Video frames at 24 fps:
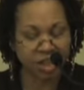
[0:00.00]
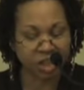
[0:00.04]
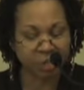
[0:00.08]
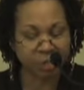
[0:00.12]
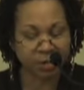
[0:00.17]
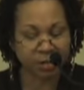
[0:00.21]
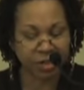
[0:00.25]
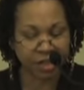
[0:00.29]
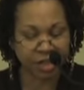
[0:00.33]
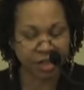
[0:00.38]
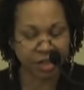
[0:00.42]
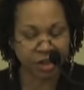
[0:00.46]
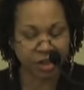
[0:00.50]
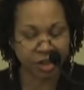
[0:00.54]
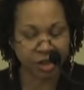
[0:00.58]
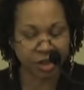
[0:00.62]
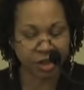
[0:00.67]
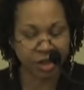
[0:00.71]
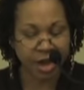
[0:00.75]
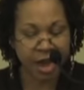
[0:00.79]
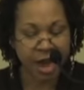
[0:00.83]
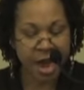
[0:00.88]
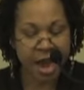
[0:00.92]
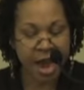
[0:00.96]
his position.
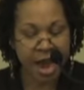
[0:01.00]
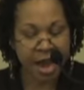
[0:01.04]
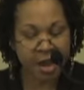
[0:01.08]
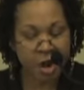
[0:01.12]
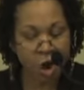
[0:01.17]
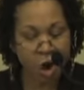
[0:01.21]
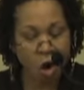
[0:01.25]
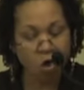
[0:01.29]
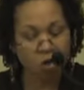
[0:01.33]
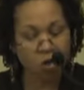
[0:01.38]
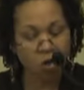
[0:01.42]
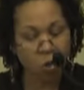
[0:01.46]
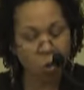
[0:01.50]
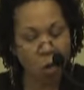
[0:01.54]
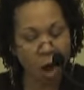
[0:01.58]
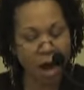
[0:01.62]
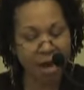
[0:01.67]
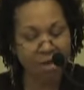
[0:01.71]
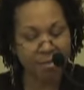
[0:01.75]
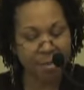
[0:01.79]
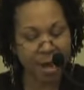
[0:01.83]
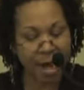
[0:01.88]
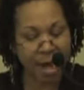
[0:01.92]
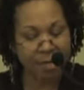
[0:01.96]
An older
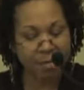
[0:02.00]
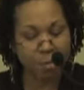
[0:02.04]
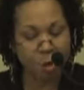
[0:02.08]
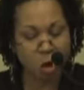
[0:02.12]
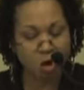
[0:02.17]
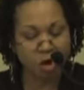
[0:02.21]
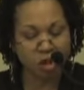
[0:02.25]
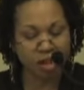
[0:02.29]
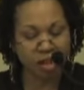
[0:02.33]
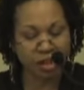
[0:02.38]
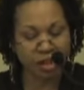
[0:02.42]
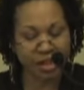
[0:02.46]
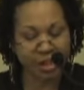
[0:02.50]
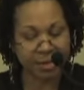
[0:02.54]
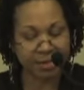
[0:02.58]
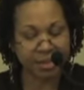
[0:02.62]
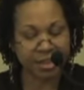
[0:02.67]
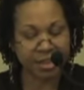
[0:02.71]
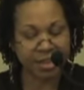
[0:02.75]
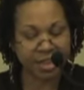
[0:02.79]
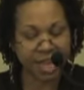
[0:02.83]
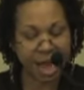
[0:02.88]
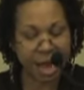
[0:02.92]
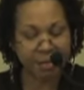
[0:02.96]
white man motioned to him
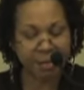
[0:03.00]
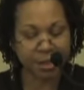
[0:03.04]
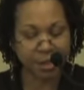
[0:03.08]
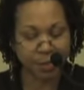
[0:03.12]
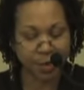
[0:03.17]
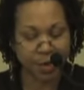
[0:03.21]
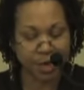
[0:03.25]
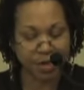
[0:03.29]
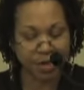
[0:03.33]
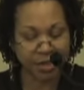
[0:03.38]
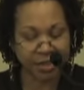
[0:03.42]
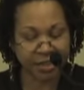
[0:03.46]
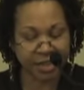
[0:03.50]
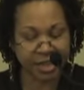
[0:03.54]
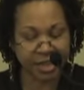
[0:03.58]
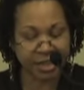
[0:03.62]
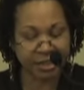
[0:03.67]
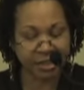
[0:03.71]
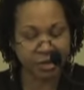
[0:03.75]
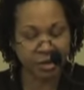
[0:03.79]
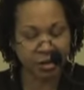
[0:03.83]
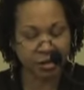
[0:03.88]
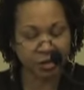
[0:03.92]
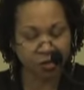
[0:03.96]
to stop spitting the
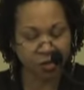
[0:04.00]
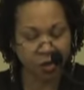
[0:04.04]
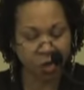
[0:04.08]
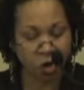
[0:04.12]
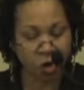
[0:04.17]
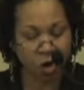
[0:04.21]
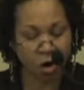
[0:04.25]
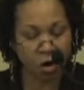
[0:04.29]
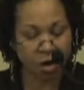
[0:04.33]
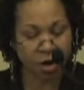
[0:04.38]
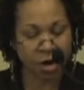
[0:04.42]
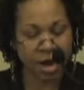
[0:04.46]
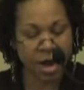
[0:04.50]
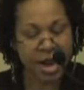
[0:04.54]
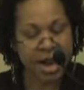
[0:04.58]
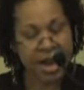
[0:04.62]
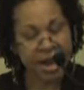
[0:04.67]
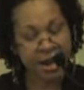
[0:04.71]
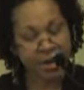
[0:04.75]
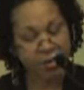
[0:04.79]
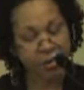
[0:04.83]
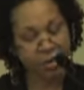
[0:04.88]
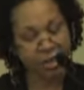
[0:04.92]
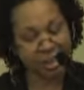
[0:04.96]
seeds on the floor.
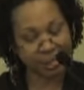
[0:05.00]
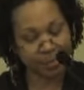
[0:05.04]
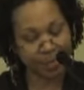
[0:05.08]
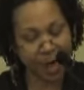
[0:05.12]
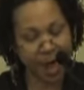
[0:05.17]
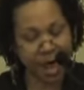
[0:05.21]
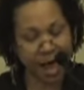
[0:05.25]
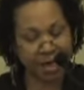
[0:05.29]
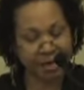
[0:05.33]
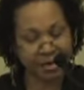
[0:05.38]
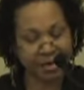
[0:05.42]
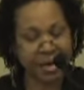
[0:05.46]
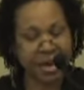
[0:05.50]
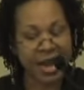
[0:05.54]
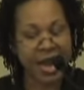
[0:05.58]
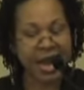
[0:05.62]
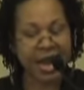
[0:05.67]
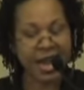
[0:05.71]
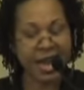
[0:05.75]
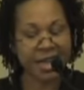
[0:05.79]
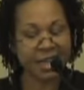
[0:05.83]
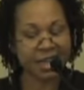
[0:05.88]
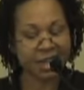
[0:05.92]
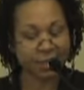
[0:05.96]
In response,
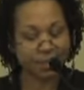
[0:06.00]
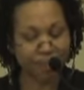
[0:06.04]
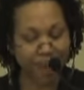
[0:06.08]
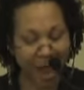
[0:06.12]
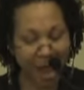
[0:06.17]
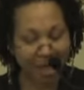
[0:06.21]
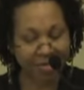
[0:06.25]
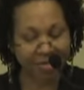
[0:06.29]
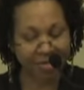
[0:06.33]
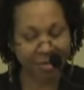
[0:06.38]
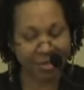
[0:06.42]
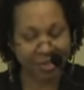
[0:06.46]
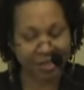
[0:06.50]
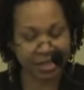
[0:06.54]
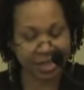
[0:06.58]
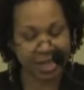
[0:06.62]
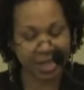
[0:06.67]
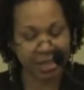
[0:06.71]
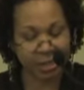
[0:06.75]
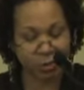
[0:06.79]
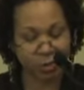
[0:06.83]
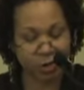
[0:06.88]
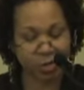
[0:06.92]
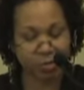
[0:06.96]
he spat the
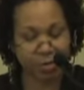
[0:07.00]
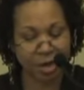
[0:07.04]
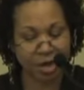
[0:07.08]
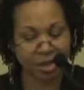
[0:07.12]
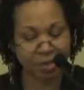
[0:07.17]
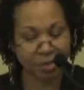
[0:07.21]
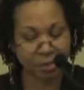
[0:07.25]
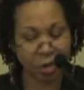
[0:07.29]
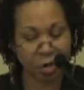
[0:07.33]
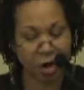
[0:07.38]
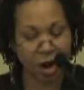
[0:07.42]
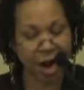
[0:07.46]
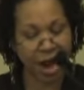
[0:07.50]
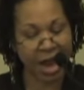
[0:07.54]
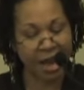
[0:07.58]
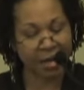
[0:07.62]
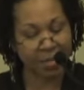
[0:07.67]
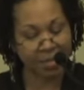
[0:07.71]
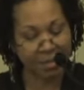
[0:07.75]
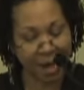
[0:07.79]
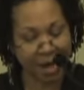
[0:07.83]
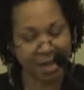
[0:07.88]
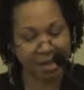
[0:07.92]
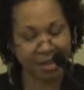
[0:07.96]
seeds with much more
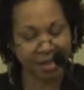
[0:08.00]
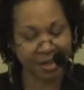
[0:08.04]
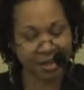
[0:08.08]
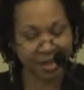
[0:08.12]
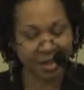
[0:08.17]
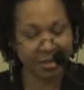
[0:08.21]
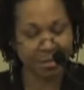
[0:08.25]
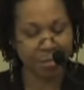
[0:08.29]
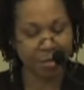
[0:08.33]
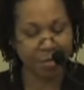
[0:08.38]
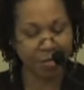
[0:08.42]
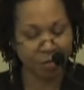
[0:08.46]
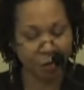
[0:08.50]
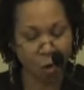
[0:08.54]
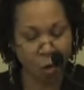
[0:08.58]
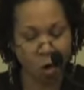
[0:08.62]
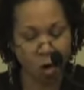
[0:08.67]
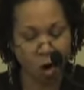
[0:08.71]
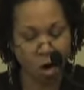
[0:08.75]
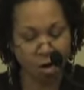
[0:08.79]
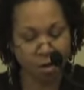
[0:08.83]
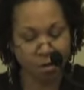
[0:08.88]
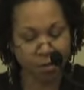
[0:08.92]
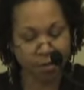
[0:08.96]
animation than
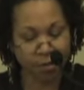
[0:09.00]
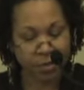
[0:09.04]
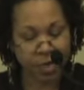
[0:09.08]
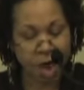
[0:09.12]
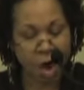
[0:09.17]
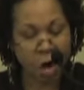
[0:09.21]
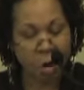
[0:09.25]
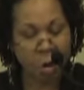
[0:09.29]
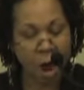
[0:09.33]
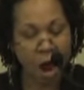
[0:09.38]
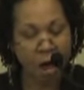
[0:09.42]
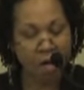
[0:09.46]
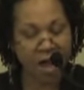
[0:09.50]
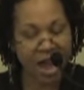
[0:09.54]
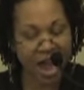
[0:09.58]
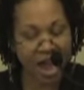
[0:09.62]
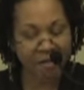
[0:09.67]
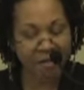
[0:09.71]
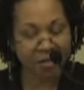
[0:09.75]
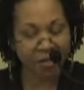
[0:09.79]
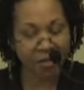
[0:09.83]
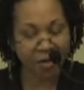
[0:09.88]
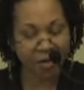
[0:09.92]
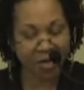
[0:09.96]
before, while
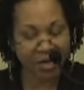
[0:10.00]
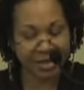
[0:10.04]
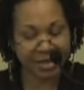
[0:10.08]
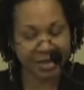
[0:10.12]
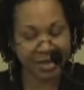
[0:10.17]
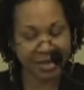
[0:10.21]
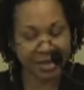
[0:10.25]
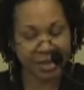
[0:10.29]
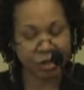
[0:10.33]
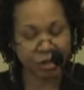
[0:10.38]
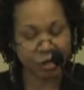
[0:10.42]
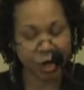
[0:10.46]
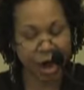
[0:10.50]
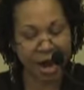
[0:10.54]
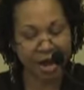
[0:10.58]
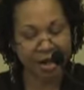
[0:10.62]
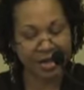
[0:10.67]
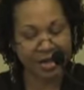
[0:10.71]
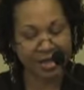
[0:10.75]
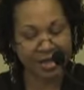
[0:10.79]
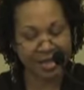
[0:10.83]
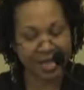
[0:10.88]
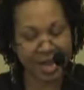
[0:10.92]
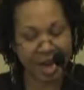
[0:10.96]
effortlessly trying
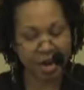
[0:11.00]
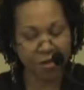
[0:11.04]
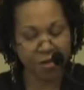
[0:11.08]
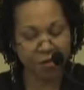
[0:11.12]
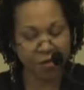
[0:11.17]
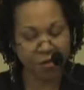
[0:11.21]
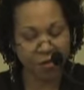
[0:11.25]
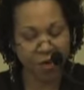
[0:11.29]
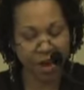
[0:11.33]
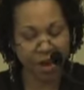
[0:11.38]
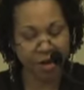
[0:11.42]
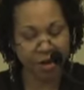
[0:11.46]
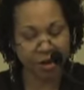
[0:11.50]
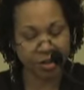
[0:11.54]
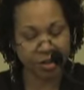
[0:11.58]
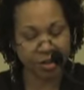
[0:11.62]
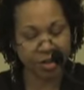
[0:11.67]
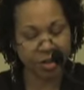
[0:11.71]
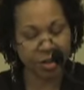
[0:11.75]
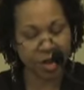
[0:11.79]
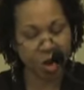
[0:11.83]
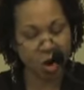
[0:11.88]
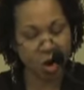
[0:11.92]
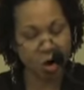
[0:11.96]
to stare fear
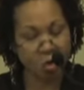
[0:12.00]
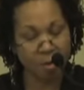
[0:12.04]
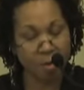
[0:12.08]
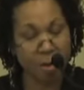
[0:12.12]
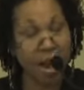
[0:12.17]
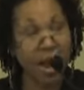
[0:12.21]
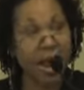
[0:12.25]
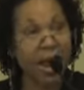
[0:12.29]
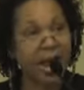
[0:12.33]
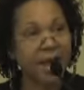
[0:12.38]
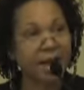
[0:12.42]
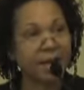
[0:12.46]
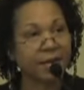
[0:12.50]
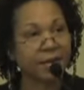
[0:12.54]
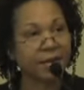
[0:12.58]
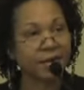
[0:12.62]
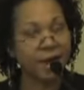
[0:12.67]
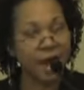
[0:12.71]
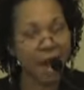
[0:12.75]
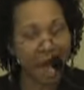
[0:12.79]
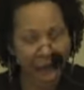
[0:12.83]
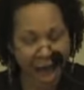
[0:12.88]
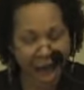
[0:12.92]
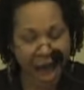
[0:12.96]
into the old man.
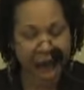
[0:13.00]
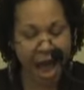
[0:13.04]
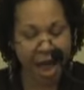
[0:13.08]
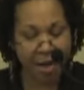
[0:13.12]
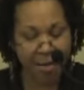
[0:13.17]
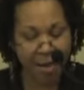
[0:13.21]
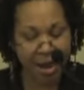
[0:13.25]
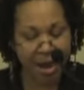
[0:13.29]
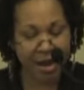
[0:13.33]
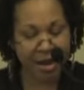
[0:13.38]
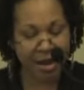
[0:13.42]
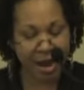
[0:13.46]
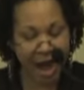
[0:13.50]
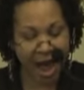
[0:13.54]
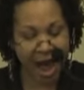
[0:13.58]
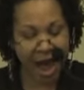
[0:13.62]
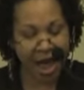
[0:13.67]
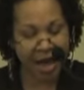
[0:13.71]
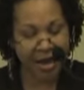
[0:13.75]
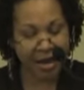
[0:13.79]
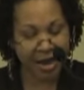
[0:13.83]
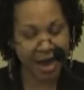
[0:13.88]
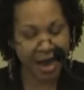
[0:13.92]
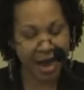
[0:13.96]
I made
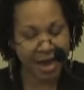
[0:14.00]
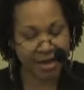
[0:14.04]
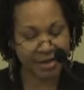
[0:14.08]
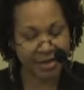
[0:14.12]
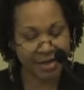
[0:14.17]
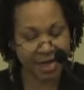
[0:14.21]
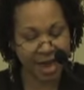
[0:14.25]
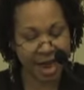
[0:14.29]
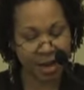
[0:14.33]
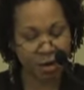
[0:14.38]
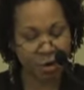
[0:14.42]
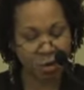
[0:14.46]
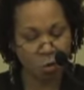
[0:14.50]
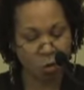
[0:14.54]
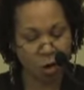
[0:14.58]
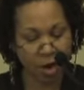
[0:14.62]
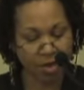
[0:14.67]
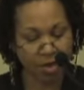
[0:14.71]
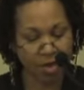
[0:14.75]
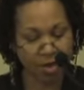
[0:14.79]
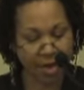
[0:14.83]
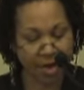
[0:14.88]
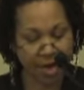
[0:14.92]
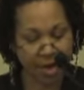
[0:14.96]
eye contact
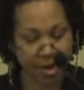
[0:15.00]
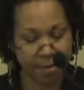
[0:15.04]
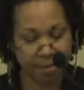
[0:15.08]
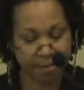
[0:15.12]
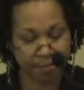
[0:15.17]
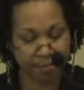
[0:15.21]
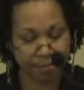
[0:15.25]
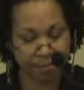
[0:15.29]
with him.